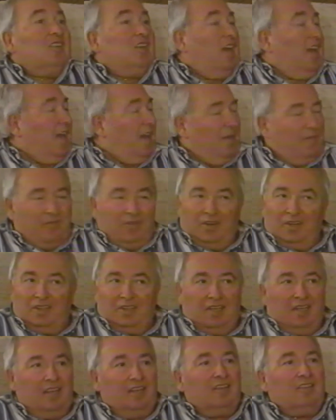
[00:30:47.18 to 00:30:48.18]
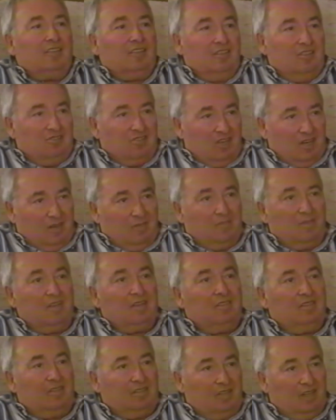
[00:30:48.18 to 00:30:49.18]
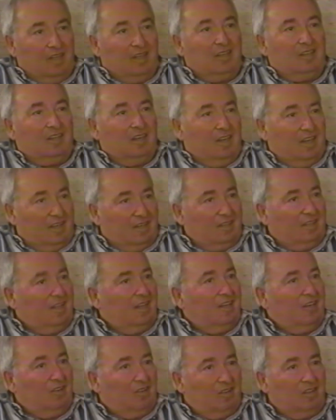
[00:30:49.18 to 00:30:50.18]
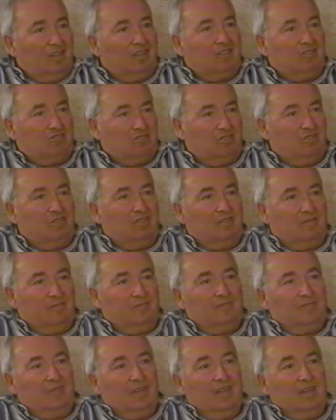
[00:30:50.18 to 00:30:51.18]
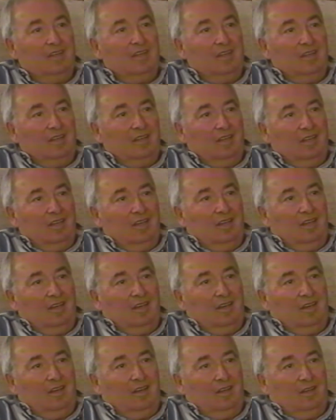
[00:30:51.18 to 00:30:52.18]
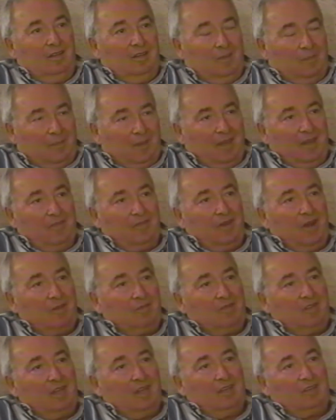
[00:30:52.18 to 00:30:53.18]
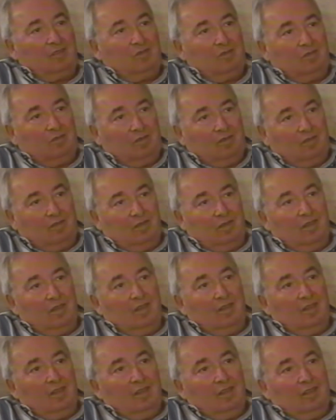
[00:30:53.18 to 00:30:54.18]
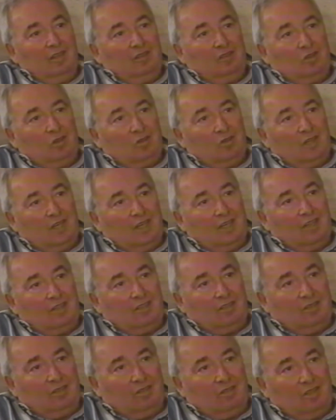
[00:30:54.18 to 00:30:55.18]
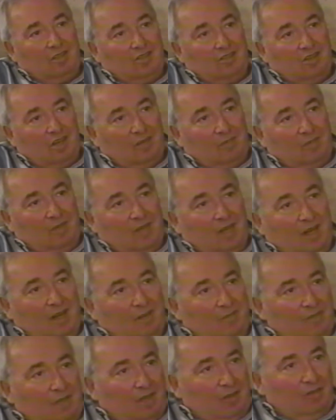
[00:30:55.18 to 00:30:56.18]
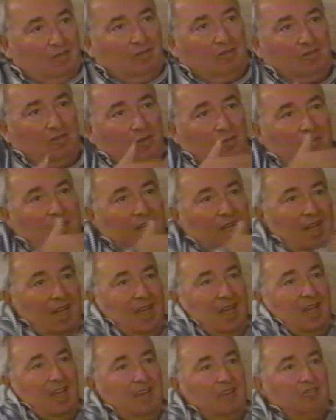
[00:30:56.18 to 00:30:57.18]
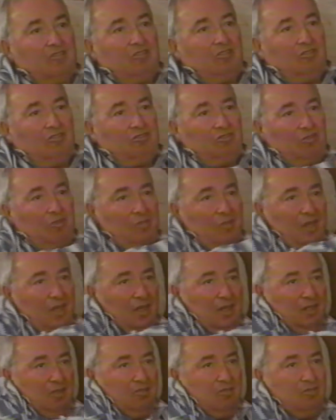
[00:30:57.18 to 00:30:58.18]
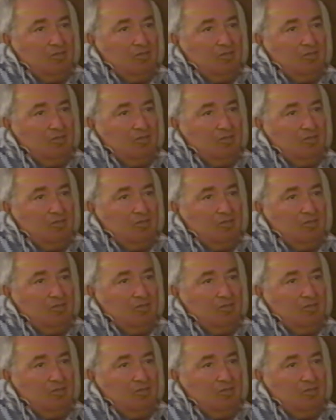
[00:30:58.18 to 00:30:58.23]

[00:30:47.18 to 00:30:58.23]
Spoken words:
Everything. The Germans had that all the sure. And the bigger farms had to donate to the German army, you know, so many eggs and so many